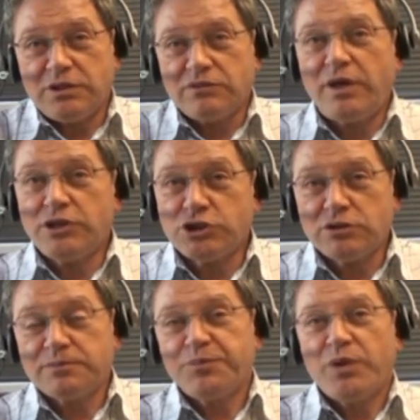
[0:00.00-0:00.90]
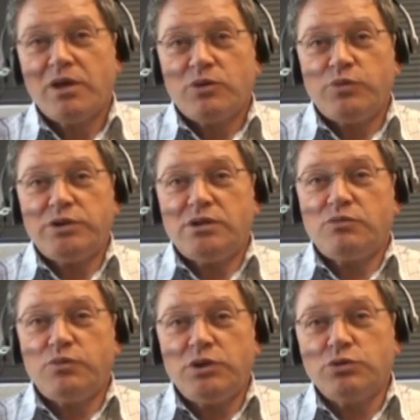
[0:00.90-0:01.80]
invasion,
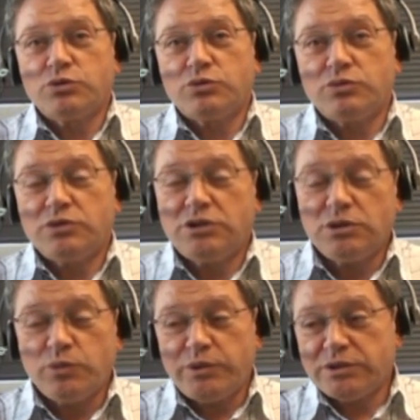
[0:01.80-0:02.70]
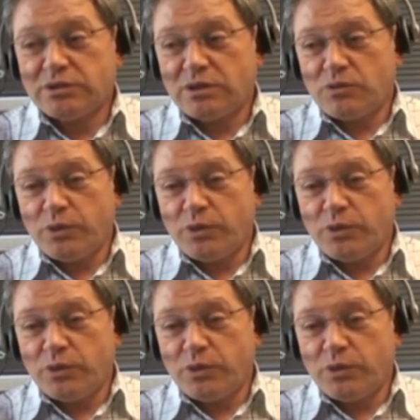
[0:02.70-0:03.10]
we used to deal with